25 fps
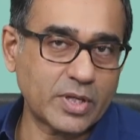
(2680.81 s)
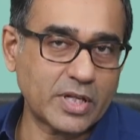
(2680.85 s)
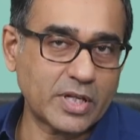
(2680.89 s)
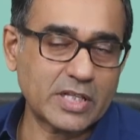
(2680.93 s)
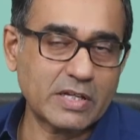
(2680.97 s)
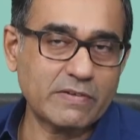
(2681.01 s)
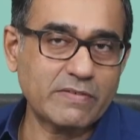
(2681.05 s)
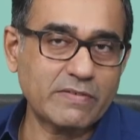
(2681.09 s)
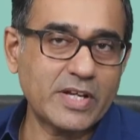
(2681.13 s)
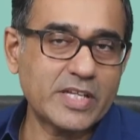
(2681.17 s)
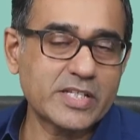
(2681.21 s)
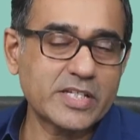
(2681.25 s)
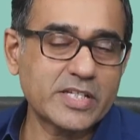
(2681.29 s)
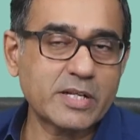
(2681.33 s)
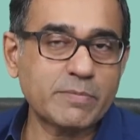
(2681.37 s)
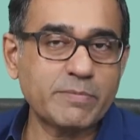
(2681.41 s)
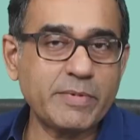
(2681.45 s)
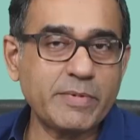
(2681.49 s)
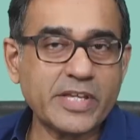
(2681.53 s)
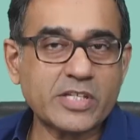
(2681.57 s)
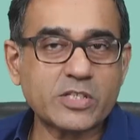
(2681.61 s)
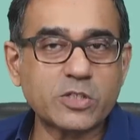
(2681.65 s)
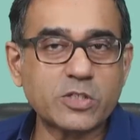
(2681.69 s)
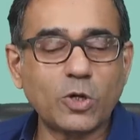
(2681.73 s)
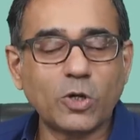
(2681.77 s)
Otherwise, it
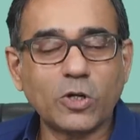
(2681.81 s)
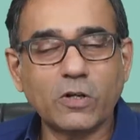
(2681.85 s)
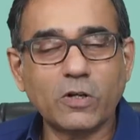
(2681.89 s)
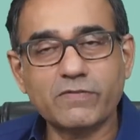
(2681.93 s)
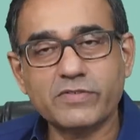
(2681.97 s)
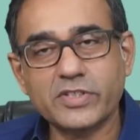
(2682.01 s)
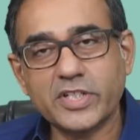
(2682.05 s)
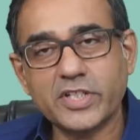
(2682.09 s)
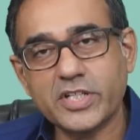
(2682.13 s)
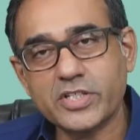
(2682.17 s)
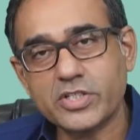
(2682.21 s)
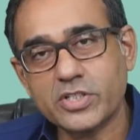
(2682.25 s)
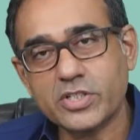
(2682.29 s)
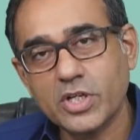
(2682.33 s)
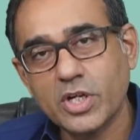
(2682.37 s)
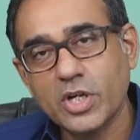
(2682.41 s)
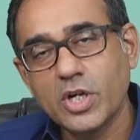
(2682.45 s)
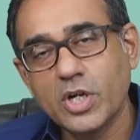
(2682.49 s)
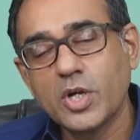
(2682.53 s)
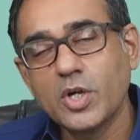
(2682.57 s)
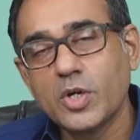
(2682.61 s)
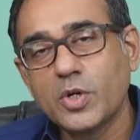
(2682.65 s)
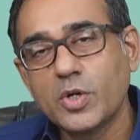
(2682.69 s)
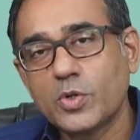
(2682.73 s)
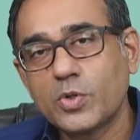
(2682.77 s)
makes a lot of sense
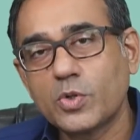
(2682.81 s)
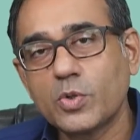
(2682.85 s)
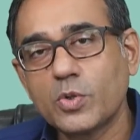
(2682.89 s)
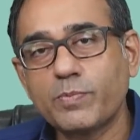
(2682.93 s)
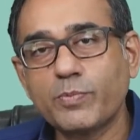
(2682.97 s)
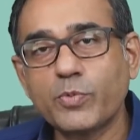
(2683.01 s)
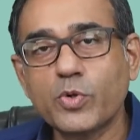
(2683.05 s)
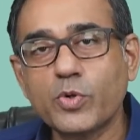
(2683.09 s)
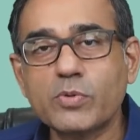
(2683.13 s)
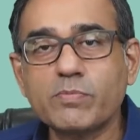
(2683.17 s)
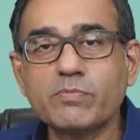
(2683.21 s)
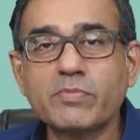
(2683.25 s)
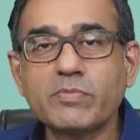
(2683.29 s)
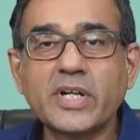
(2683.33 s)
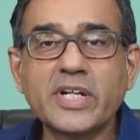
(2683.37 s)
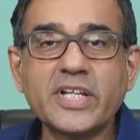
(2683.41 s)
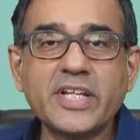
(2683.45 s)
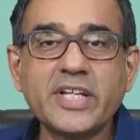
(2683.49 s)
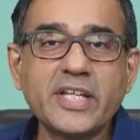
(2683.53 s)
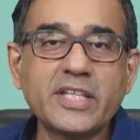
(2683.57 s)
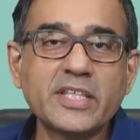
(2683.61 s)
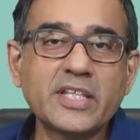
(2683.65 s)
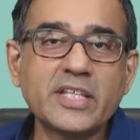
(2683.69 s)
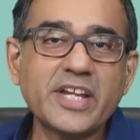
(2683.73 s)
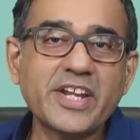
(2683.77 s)
to put
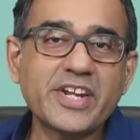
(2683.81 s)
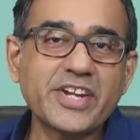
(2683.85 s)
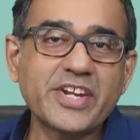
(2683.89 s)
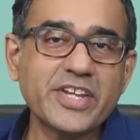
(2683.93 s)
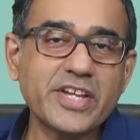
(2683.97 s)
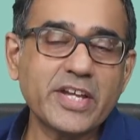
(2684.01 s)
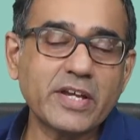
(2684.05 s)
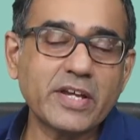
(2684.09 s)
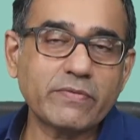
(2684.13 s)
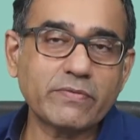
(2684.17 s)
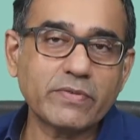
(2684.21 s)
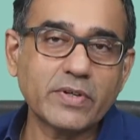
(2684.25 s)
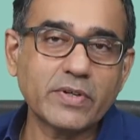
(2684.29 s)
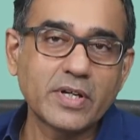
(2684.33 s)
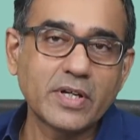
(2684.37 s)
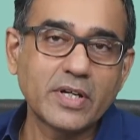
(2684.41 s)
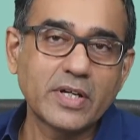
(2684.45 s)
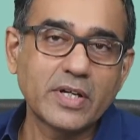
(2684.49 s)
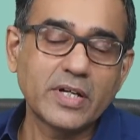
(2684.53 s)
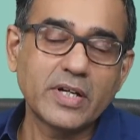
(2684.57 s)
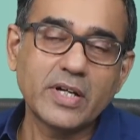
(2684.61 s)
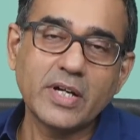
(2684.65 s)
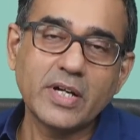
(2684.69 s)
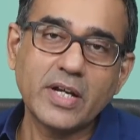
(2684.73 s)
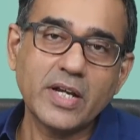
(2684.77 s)
money in the ETF
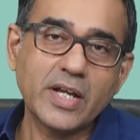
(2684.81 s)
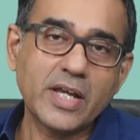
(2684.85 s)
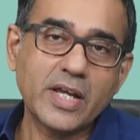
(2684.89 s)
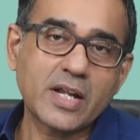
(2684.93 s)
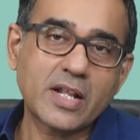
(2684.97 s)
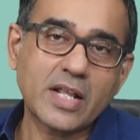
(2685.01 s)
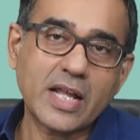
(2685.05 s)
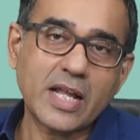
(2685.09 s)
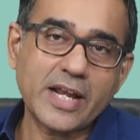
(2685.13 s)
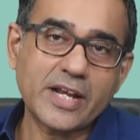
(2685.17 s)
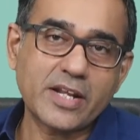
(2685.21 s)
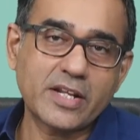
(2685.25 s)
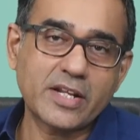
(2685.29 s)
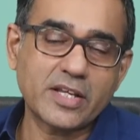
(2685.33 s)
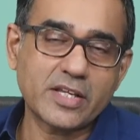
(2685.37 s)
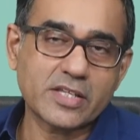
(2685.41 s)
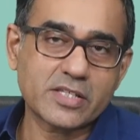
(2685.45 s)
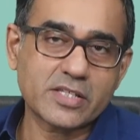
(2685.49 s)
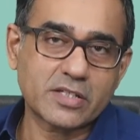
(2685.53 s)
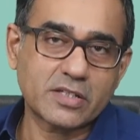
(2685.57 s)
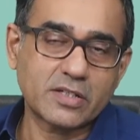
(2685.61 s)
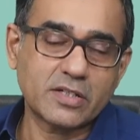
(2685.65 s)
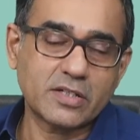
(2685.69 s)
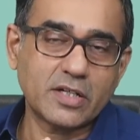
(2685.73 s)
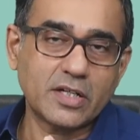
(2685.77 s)
and write
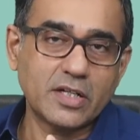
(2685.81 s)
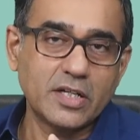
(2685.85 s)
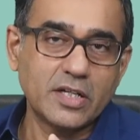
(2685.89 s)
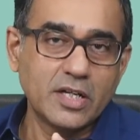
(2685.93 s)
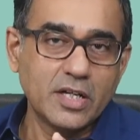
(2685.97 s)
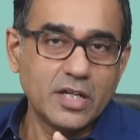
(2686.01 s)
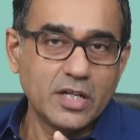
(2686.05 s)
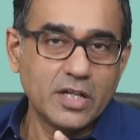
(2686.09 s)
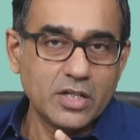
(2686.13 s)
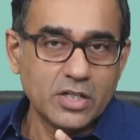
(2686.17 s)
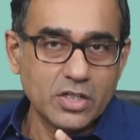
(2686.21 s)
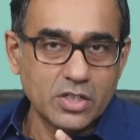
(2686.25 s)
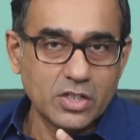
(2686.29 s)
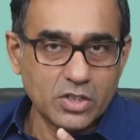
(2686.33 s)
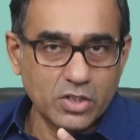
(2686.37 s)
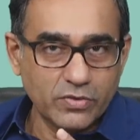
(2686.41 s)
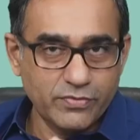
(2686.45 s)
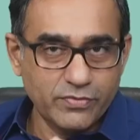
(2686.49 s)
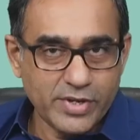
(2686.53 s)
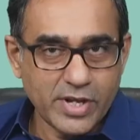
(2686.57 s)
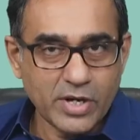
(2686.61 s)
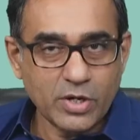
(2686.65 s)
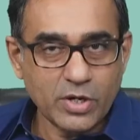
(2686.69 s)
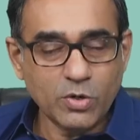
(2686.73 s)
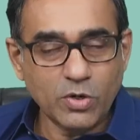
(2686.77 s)
this. If
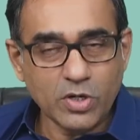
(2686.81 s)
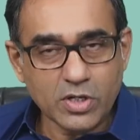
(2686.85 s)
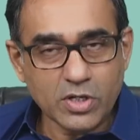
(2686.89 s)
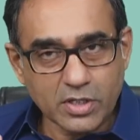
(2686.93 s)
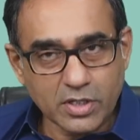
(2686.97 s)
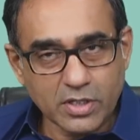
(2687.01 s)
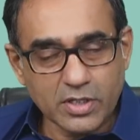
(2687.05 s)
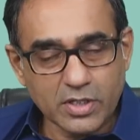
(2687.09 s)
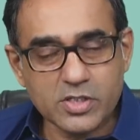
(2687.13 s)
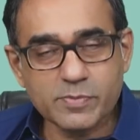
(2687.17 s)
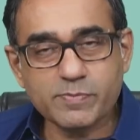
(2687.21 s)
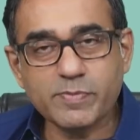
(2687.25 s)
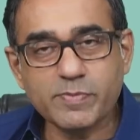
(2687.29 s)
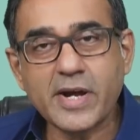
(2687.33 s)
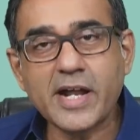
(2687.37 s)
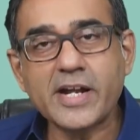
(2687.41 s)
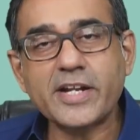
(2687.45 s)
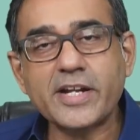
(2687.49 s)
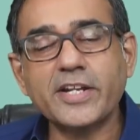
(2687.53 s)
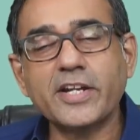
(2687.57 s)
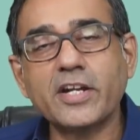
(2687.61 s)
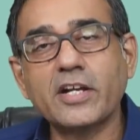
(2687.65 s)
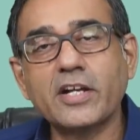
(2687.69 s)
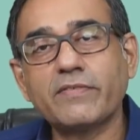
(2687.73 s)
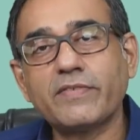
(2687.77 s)
you're not smart
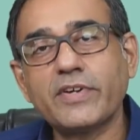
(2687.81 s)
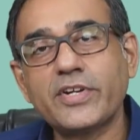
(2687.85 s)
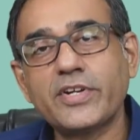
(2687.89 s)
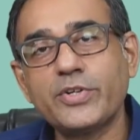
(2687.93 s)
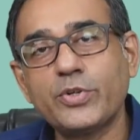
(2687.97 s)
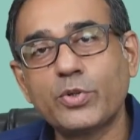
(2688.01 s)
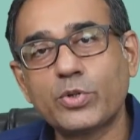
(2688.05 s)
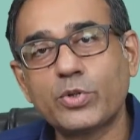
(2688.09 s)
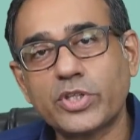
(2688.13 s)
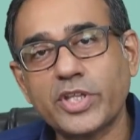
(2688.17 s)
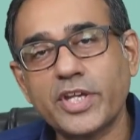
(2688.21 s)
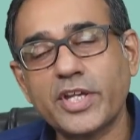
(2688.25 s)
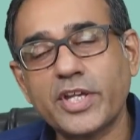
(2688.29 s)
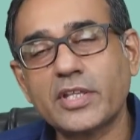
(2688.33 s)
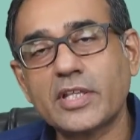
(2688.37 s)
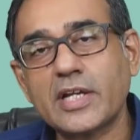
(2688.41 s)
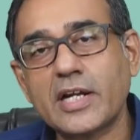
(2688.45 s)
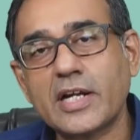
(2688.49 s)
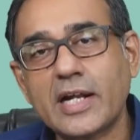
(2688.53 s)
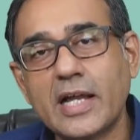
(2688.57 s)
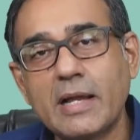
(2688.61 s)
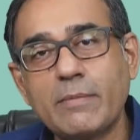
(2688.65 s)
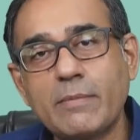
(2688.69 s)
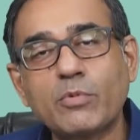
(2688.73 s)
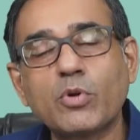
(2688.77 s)
enough and you think
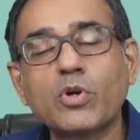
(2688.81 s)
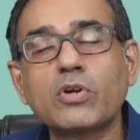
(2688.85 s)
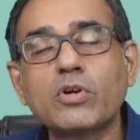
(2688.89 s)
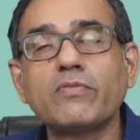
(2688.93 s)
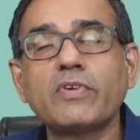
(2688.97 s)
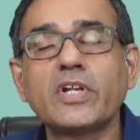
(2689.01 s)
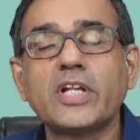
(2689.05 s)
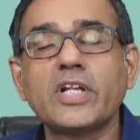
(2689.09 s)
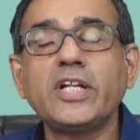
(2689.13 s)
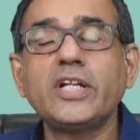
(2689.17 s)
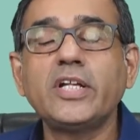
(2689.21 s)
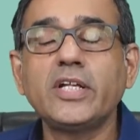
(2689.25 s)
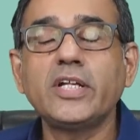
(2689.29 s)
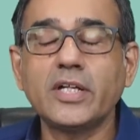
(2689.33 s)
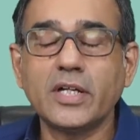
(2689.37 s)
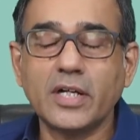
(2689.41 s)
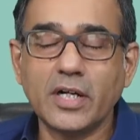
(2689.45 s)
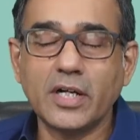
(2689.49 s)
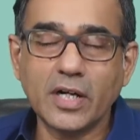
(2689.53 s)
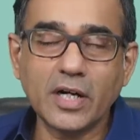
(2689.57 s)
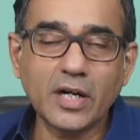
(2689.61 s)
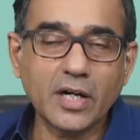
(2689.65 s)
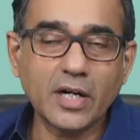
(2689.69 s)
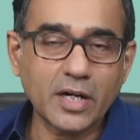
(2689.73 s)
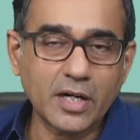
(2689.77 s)
that I'm not very
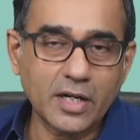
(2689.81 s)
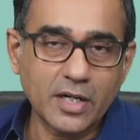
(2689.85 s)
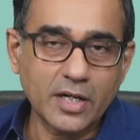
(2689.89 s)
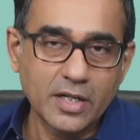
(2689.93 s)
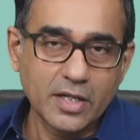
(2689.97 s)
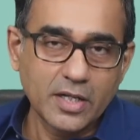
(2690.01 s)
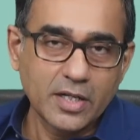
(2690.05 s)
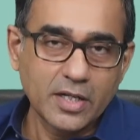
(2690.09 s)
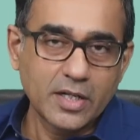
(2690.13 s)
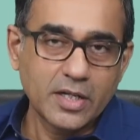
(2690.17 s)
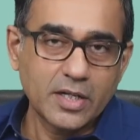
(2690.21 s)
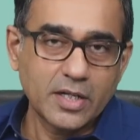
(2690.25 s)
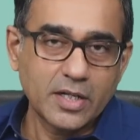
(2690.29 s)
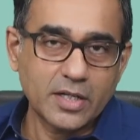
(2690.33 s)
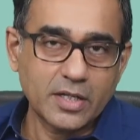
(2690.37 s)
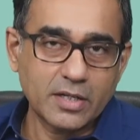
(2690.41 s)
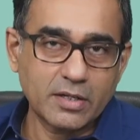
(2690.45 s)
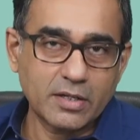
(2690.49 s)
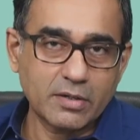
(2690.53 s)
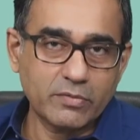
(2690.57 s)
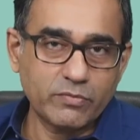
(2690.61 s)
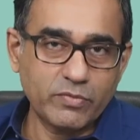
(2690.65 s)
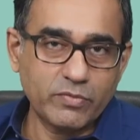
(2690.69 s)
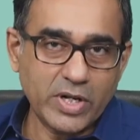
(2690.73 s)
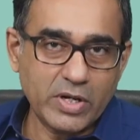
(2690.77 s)
well
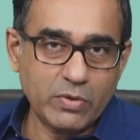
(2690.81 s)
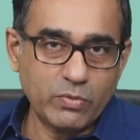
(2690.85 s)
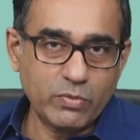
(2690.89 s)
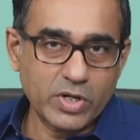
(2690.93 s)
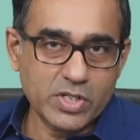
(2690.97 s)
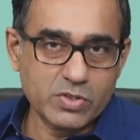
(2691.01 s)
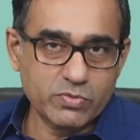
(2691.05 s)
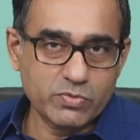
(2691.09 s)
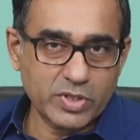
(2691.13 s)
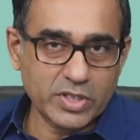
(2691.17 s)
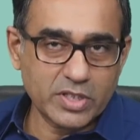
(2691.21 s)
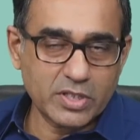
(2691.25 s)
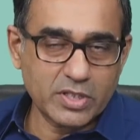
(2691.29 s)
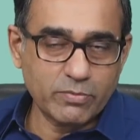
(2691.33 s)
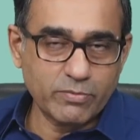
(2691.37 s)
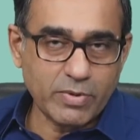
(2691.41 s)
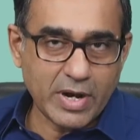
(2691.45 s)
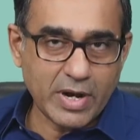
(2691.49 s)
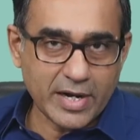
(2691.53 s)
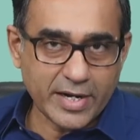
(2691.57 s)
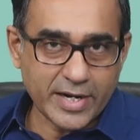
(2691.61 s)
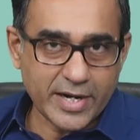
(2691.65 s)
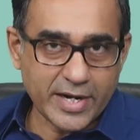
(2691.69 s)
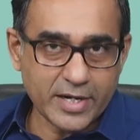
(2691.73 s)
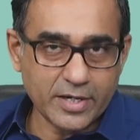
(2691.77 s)
versed with the
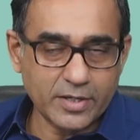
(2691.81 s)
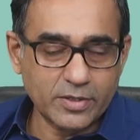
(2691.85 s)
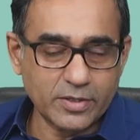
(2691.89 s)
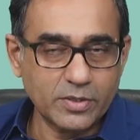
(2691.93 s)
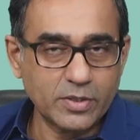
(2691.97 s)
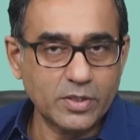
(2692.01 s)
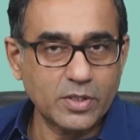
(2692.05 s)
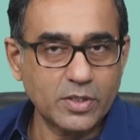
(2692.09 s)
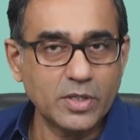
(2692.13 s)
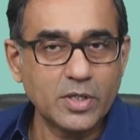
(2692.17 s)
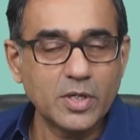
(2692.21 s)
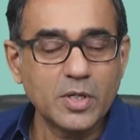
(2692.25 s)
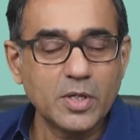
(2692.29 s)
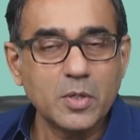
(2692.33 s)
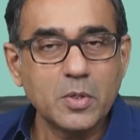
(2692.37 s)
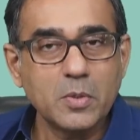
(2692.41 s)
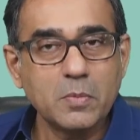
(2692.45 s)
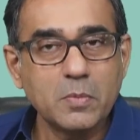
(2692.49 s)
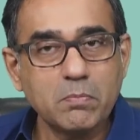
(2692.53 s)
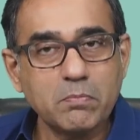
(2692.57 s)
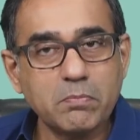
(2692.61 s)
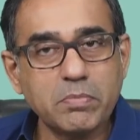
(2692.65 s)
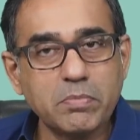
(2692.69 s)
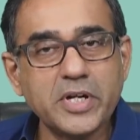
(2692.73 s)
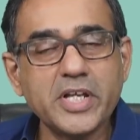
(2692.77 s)
market,
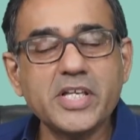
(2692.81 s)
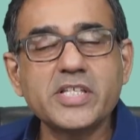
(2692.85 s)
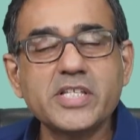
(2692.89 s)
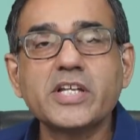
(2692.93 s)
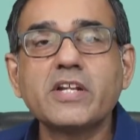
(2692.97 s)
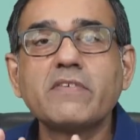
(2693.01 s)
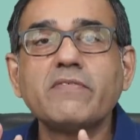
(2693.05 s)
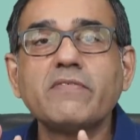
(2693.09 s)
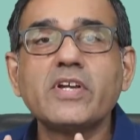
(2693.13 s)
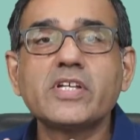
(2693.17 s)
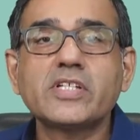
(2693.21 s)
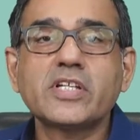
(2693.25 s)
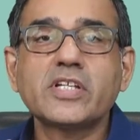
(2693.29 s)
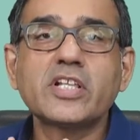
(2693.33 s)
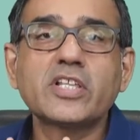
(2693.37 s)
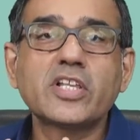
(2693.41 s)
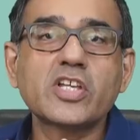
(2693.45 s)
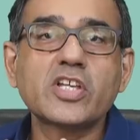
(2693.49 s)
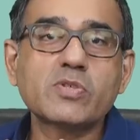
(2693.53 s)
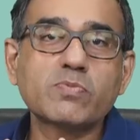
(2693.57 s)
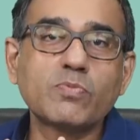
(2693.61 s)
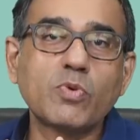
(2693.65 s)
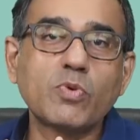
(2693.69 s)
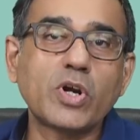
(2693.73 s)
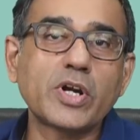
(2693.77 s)
please invest in the
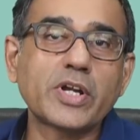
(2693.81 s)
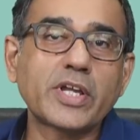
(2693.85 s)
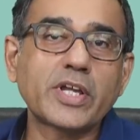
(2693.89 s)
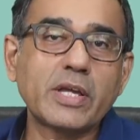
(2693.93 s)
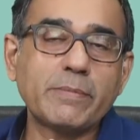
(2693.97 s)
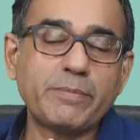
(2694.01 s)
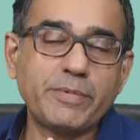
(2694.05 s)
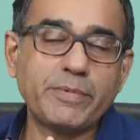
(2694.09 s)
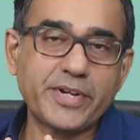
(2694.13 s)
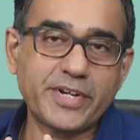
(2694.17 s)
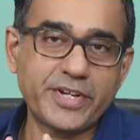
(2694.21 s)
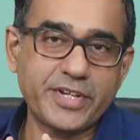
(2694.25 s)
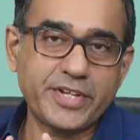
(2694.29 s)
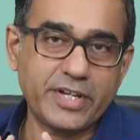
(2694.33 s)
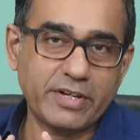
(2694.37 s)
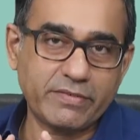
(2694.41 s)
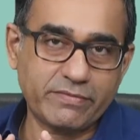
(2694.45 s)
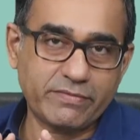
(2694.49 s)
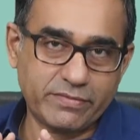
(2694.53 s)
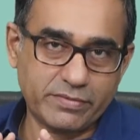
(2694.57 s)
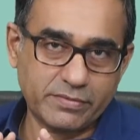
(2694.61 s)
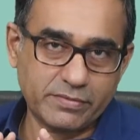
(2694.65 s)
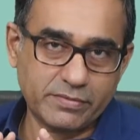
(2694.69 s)
small cap ETF.